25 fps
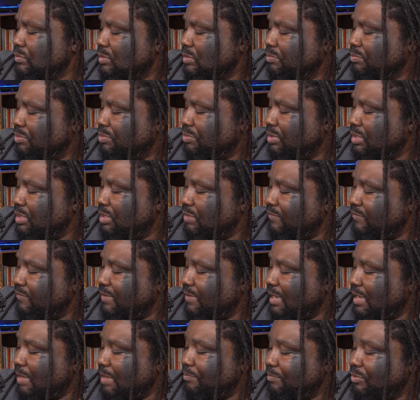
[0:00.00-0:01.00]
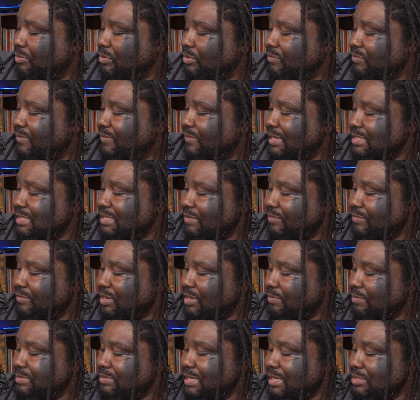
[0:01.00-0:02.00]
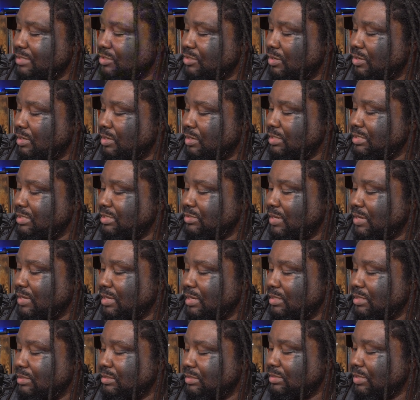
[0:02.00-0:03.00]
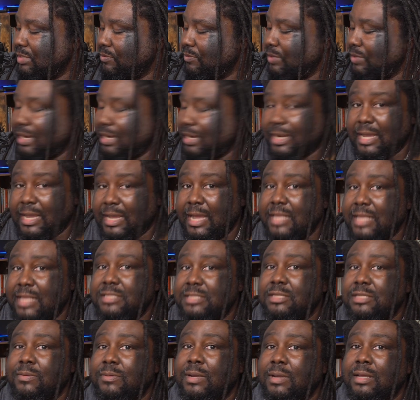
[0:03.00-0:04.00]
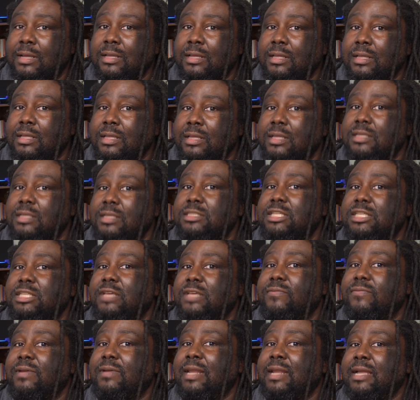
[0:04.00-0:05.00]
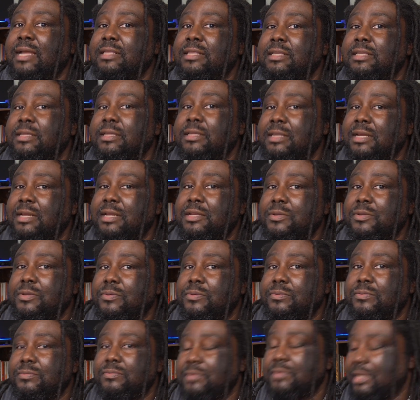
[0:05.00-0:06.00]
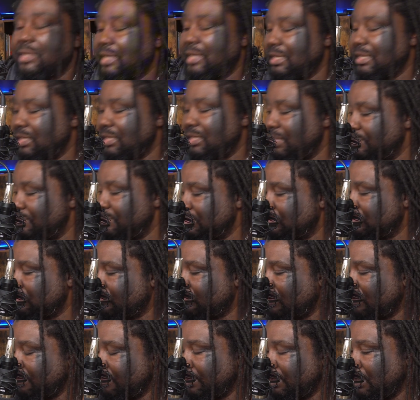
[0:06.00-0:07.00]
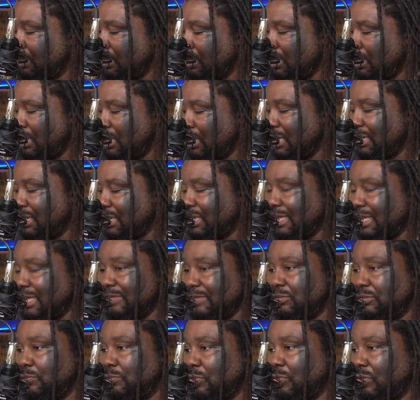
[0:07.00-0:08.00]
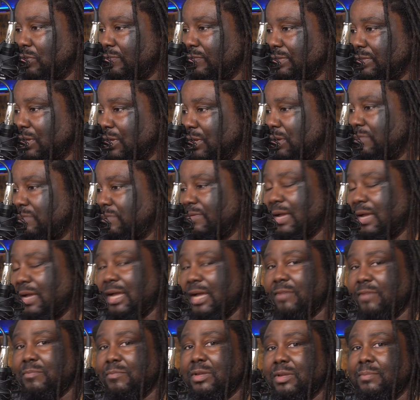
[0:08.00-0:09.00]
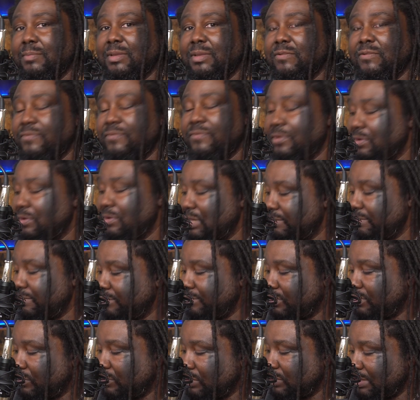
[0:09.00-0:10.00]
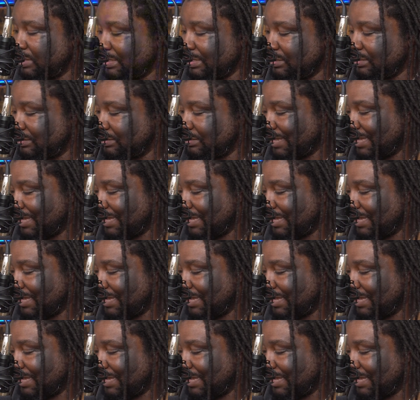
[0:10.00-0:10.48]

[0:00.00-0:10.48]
pulled the files off a couple times early just so I can see what I got, see if I liked it, and I do. I like the images from it. It gives you more of a 35mm film, even though you